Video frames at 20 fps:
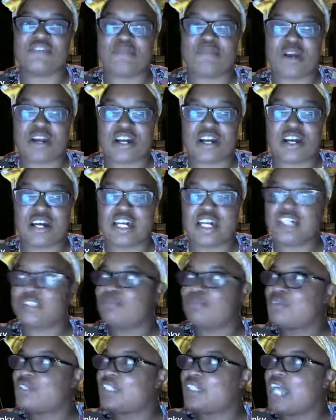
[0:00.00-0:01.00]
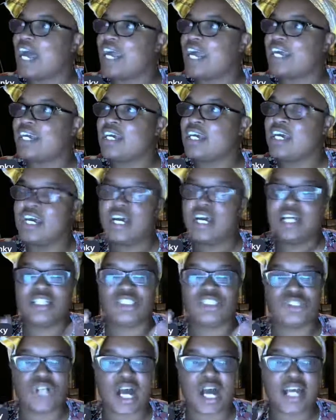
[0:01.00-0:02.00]
America. It's more like
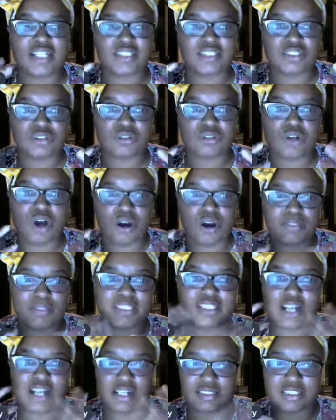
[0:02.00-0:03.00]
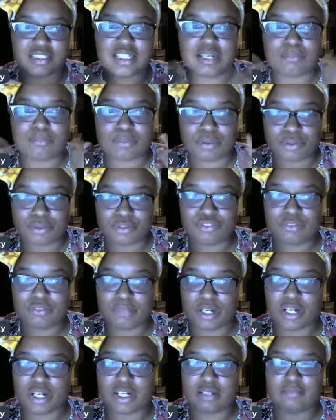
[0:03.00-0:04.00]
trying to always constantly improve
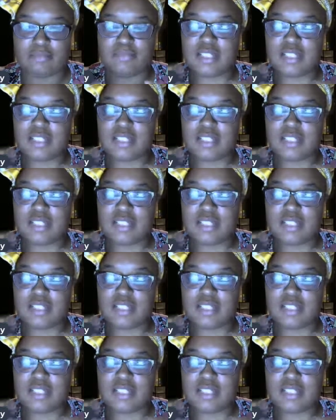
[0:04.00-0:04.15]
America.